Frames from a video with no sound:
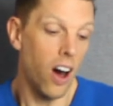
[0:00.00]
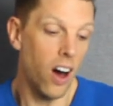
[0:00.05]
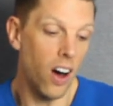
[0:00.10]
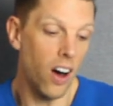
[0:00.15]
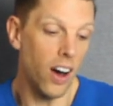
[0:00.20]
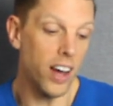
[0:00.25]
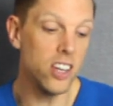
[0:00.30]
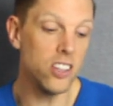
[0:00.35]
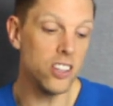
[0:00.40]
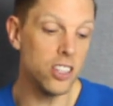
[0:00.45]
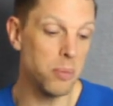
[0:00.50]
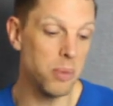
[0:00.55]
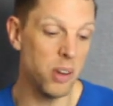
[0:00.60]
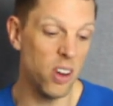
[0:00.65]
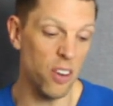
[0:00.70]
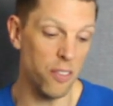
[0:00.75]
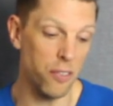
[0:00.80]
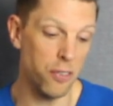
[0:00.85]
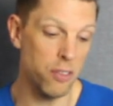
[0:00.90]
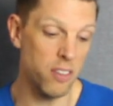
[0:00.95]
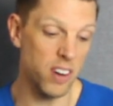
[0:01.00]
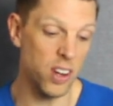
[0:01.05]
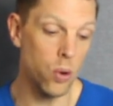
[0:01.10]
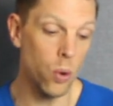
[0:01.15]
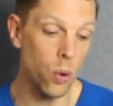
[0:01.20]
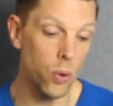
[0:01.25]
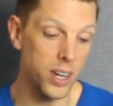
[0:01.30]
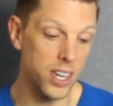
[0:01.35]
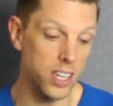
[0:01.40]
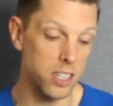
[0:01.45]
I use them a lot for
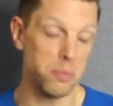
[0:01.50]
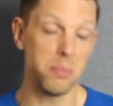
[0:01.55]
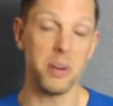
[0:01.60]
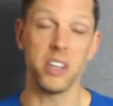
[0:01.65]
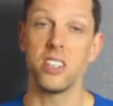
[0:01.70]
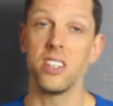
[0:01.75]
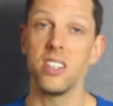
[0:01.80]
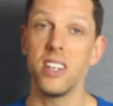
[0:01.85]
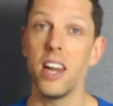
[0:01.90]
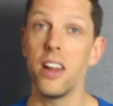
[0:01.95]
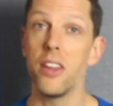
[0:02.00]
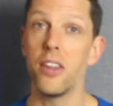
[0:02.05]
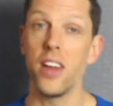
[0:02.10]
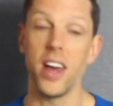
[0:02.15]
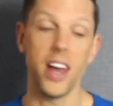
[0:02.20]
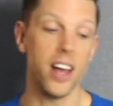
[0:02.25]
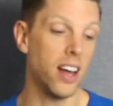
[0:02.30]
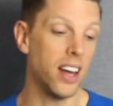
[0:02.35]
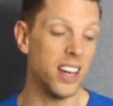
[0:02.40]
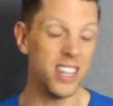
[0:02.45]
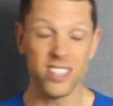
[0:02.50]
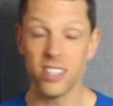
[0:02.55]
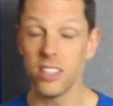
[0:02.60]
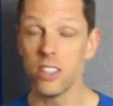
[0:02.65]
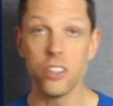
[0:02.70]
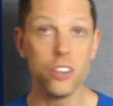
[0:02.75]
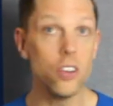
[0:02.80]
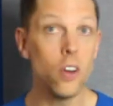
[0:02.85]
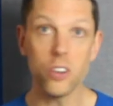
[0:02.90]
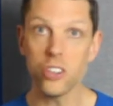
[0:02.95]
recording as much as anything, and this
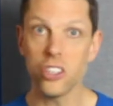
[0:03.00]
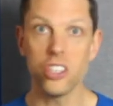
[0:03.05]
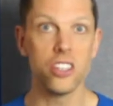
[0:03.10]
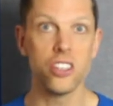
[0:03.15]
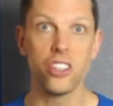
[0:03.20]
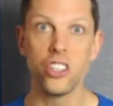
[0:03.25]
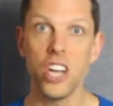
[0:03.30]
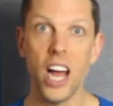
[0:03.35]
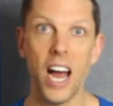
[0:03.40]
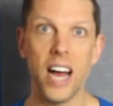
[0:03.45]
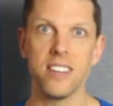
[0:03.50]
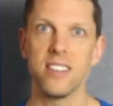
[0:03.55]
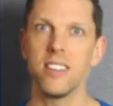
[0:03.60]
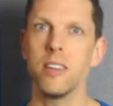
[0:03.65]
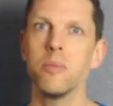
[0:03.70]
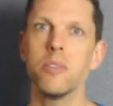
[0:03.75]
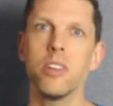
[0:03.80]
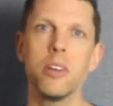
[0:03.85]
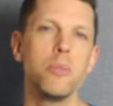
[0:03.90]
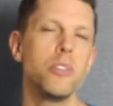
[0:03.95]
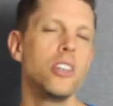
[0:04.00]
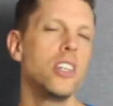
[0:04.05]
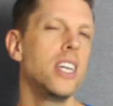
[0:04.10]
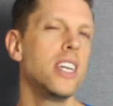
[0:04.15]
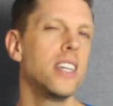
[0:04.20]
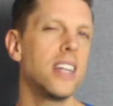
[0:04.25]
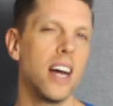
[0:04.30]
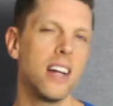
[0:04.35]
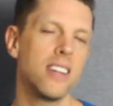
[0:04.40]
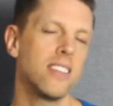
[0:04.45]
is not just jazz. Sometimes you
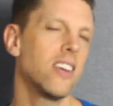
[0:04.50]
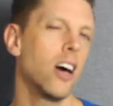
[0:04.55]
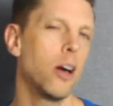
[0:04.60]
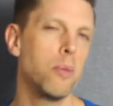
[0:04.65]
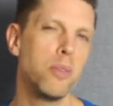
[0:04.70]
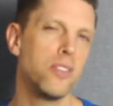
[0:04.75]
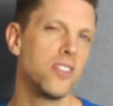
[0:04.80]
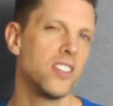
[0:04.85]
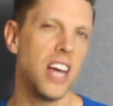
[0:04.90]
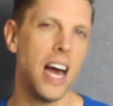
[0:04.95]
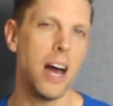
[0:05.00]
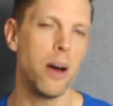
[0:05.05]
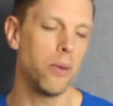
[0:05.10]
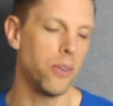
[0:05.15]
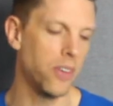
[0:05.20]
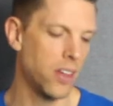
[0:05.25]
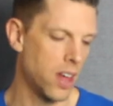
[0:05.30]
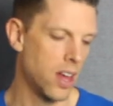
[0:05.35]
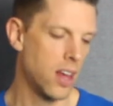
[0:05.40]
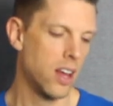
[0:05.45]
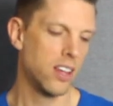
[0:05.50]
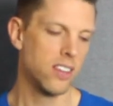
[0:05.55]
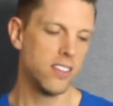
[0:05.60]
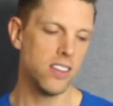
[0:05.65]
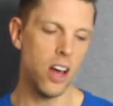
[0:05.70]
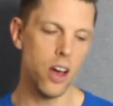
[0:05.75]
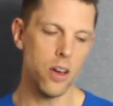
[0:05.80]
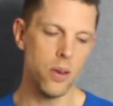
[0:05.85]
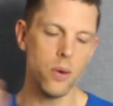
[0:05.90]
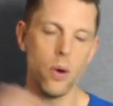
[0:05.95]
need that type of sound.
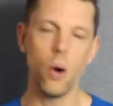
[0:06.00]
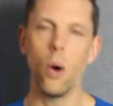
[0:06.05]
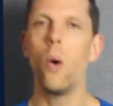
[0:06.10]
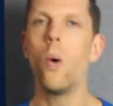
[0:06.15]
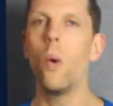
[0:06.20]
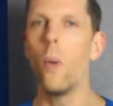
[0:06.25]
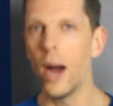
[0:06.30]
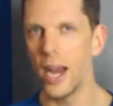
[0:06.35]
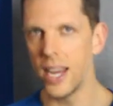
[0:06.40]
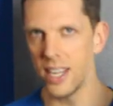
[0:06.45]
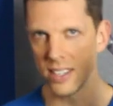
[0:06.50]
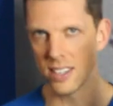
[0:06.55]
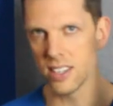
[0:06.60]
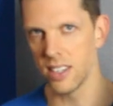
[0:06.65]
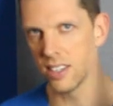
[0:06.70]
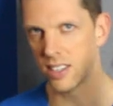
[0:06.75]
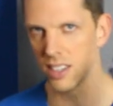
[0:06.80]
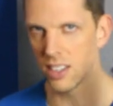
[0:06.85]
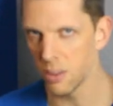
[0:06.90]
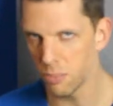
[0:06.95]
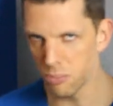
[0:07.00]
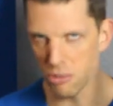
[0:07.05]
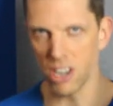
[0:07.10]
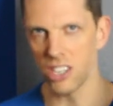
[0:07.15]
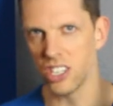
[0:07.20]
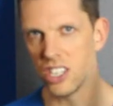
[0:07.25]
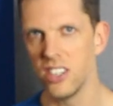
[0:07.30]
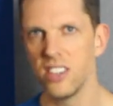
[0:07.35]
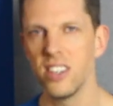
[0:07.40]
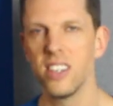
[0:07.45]
So always
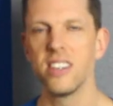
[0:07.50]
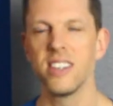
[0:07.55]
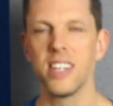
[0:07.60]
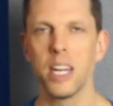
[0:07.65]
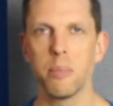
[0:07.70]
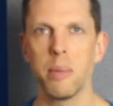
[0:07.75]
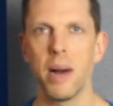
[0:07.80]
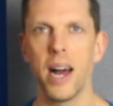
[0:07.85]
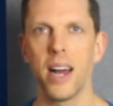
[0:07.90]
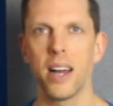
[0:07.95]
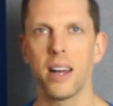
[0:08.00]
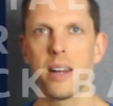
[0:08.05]
brushes in the stick bag.